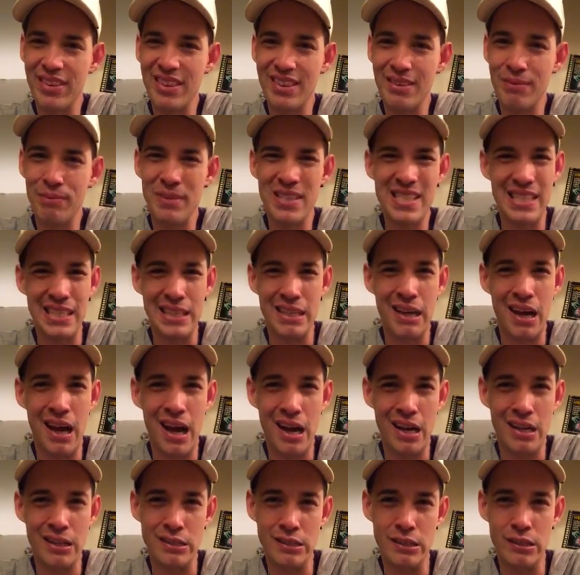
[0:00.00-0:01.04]
Missing
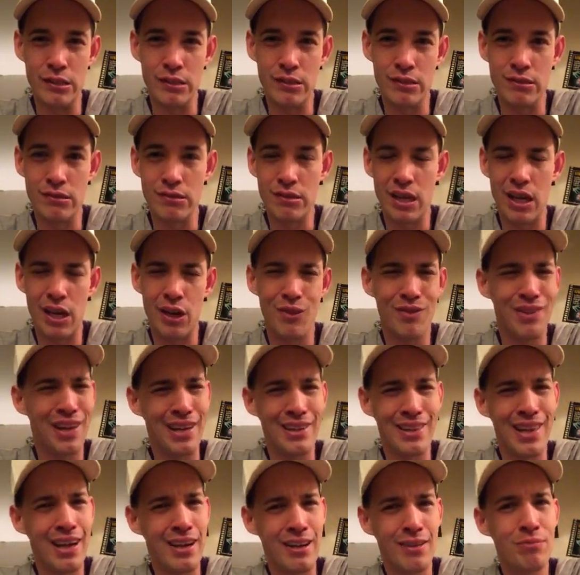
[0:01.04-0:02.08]
cockatoo. No, I
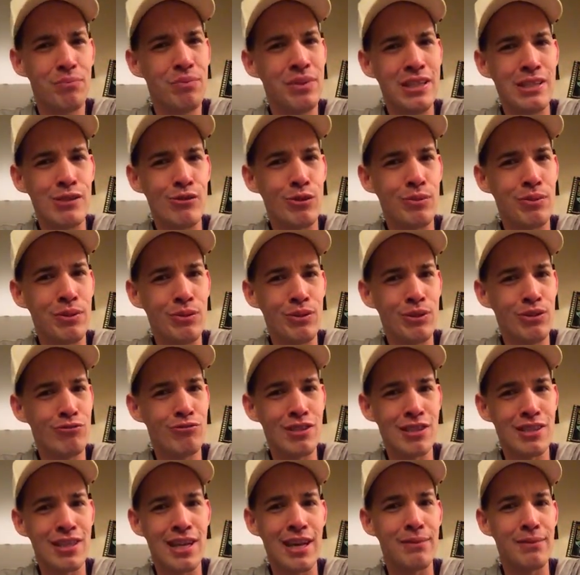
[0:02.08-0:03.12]
thought. Please repeat what you
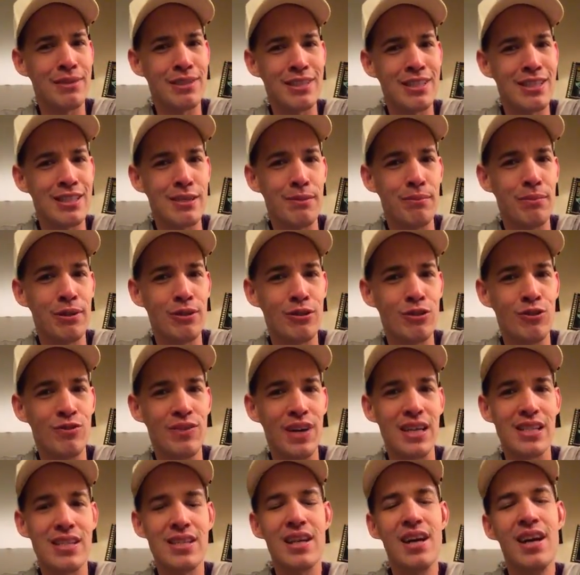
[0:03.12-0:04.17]
just typed. It disappeared too
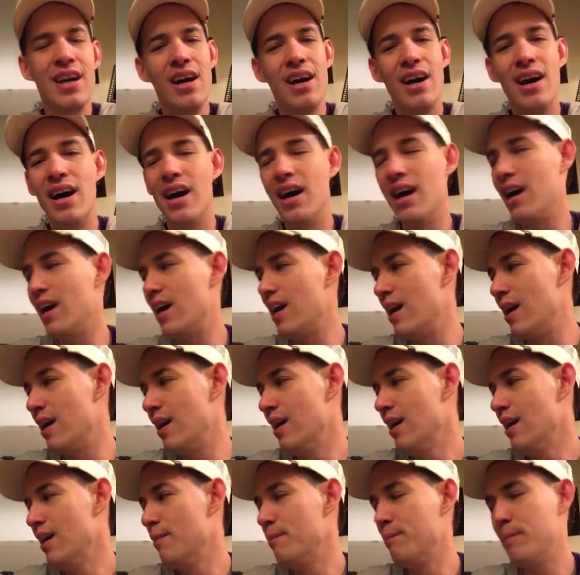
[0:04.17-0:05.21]
fast.
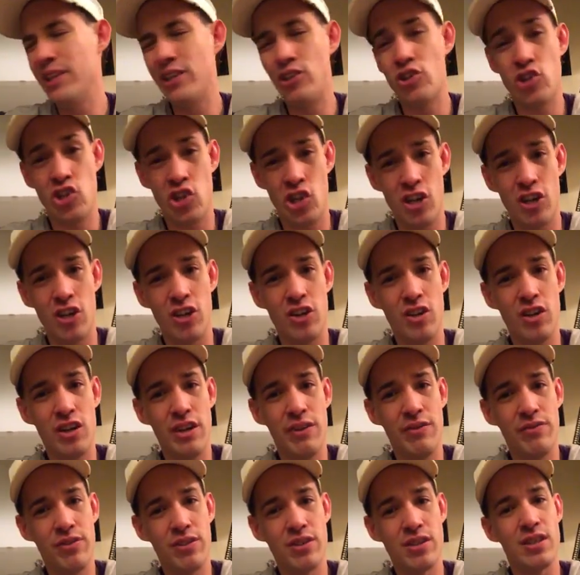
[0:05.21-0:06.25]
But sure,
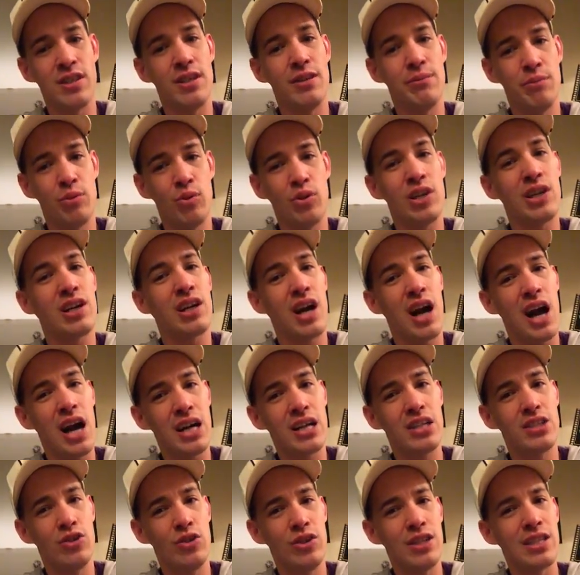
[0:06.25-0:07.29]
if there's an important
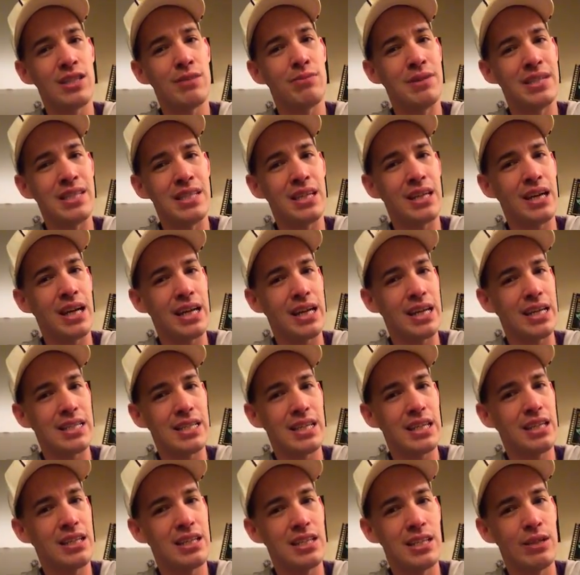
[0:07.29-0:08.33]
cockatoo that's missing, I guess
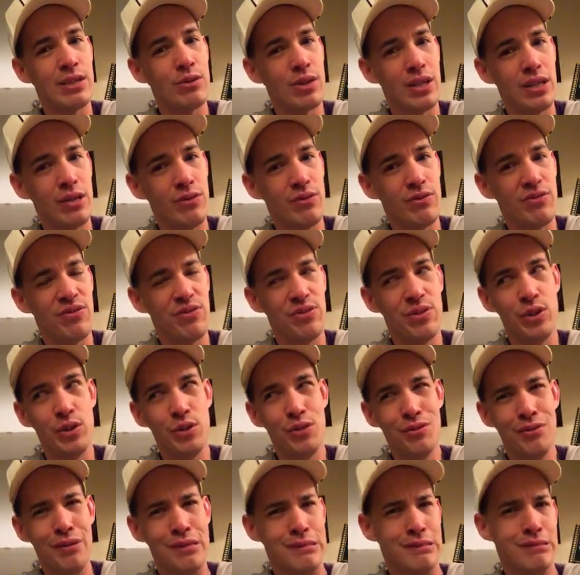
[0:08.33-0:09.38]
I could see where it
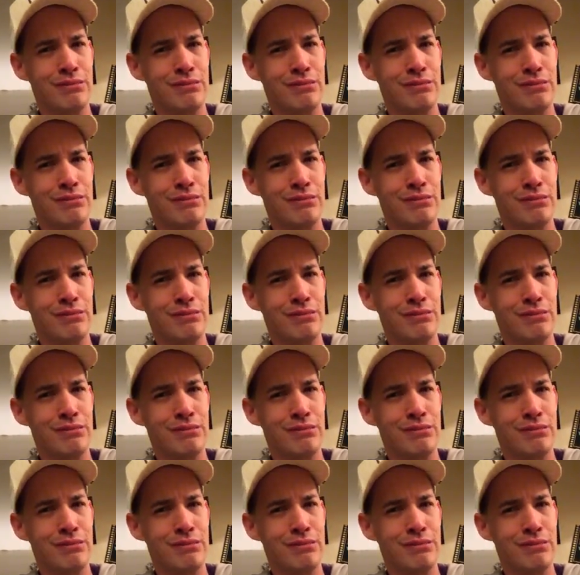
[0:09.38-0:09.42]
flew.